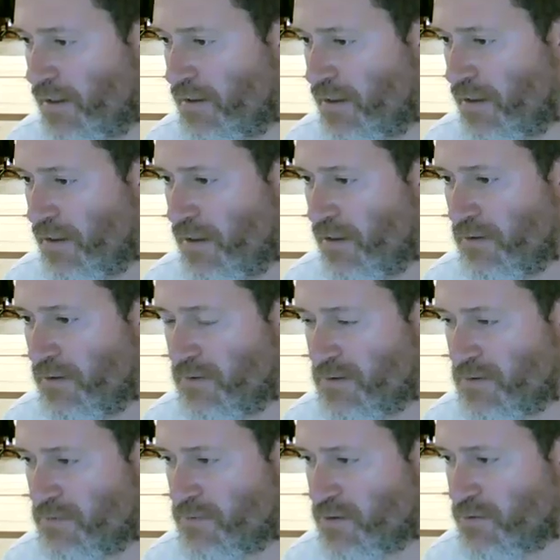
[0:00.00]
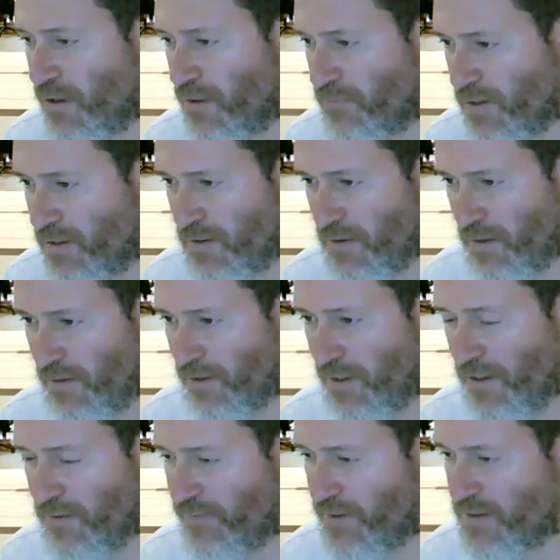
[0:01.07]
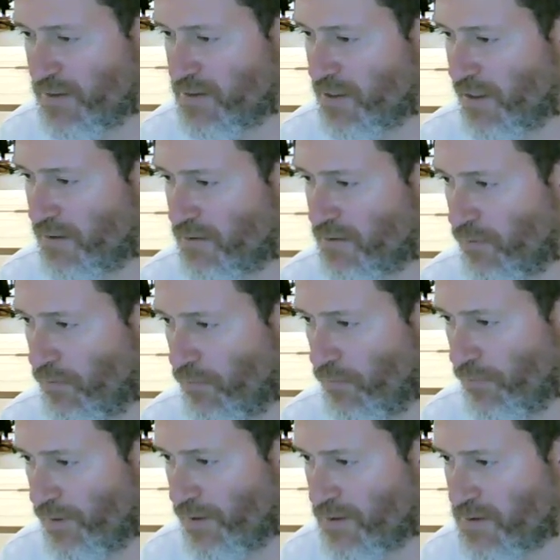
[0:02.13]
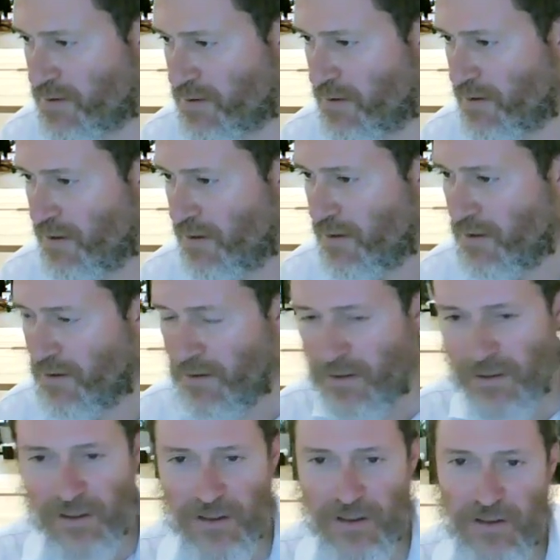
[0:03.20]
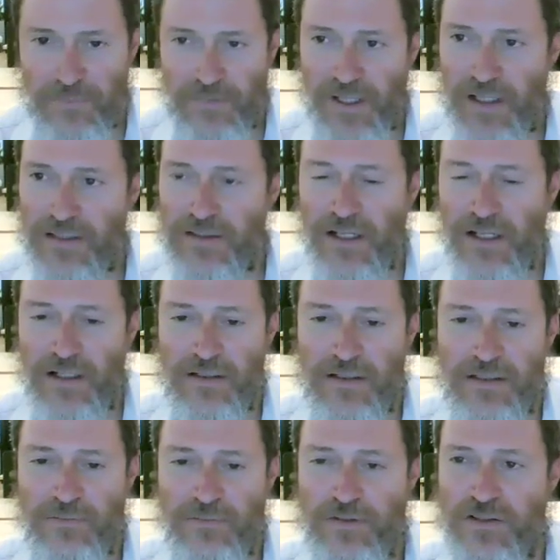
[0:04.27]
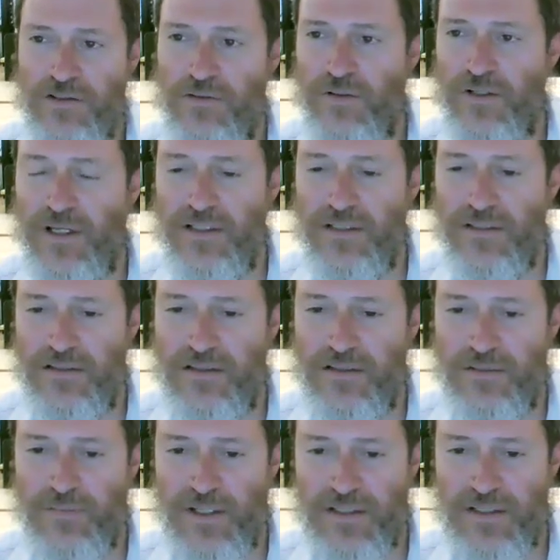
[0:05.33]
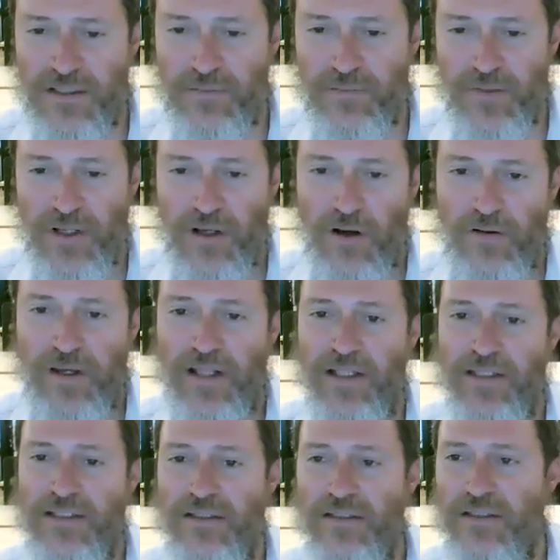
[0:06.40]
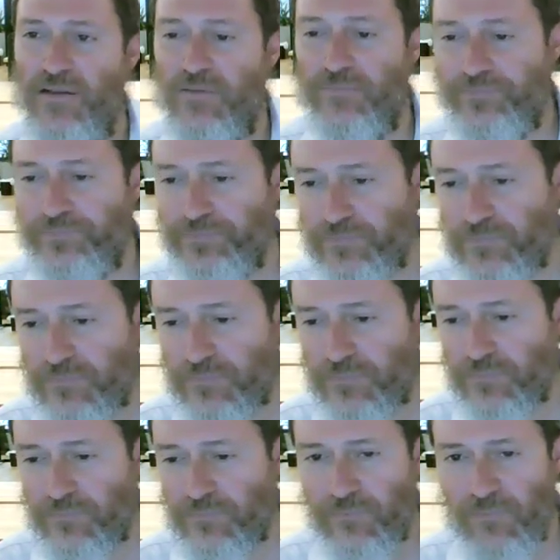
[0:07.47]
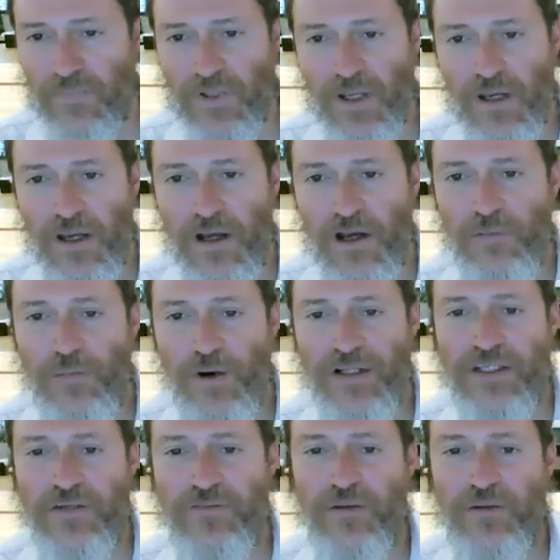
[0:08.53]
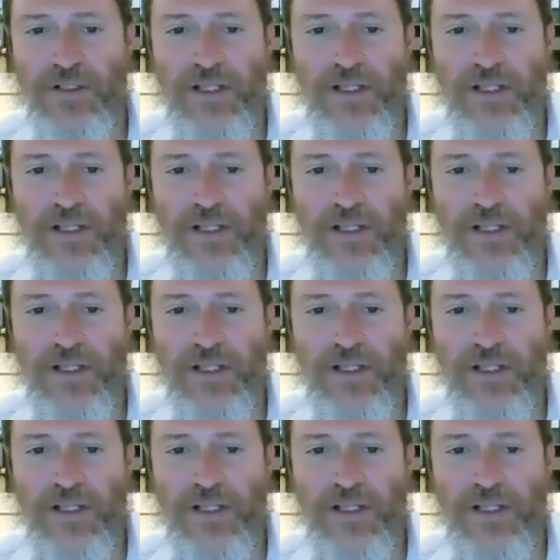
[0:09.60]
again, there's probably a lot of insight to all this. It's not a simple story as it just may seem. Okay, let's continue. This